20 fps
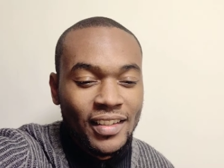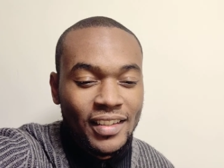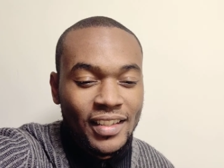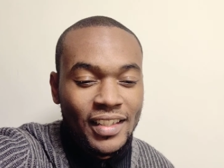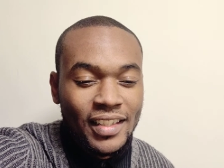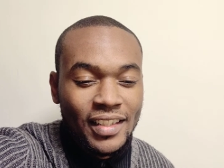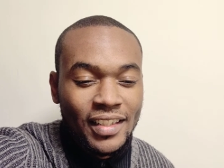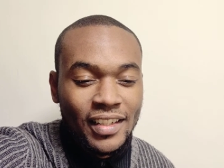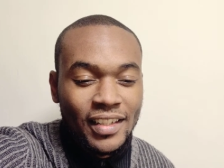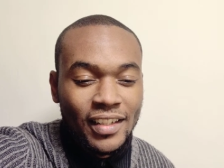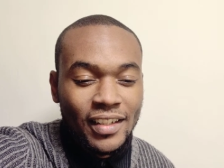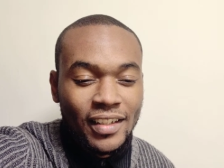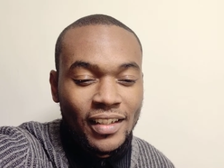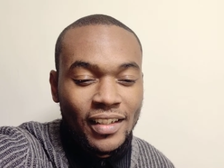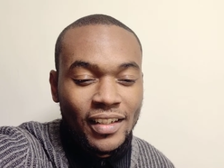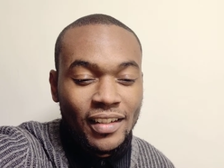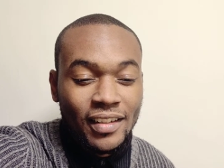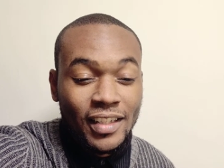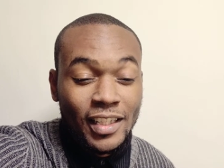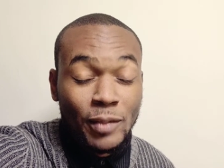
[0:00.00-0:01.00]
the,
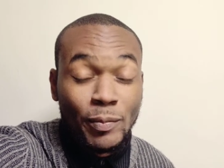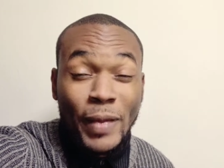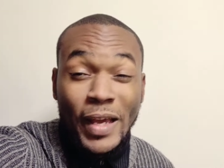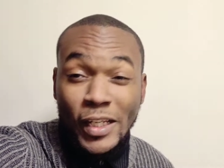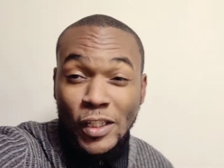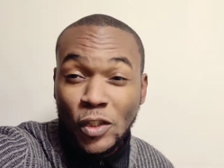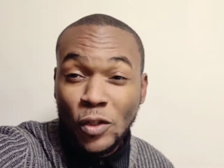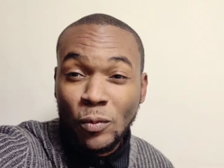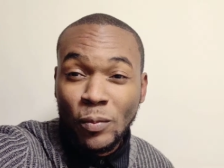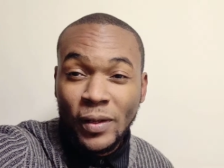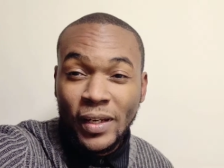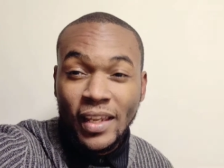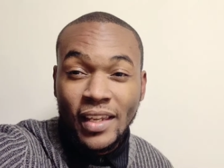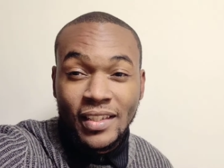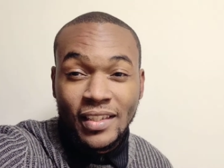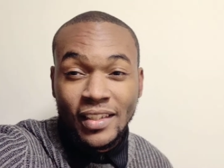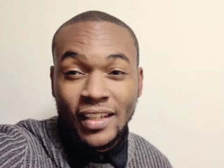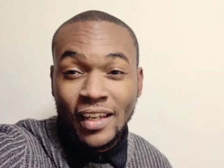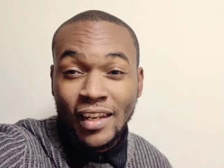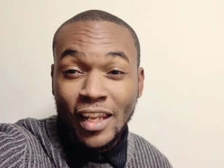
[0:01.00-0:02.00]
the special
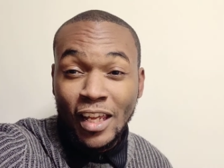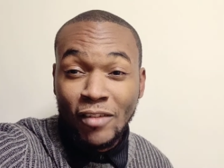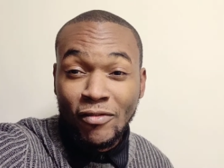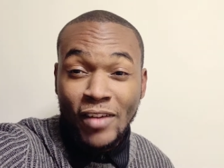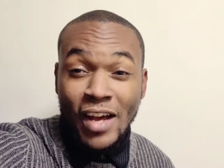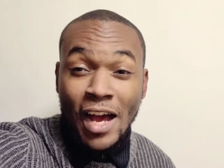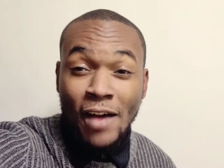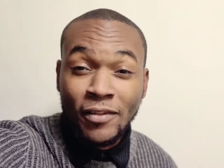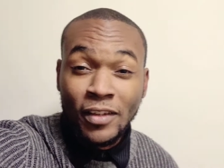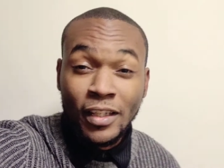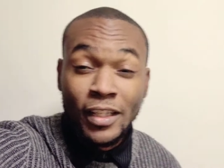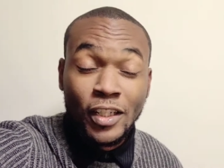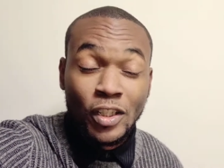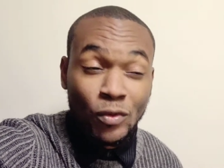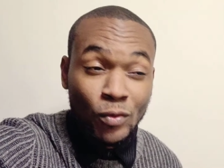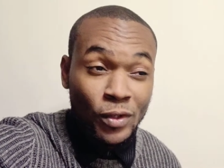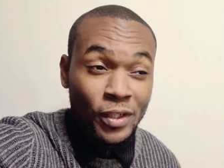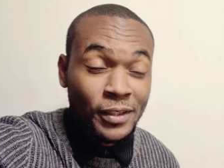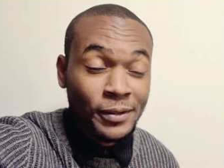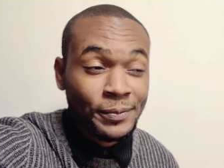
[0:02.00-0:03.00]
place in the life after
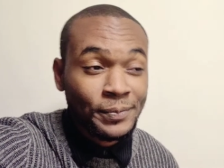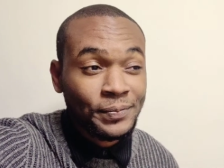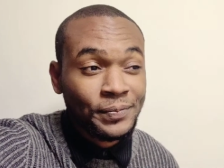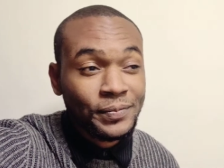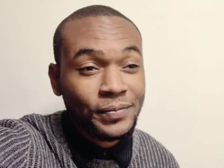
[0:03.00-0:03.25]
this one.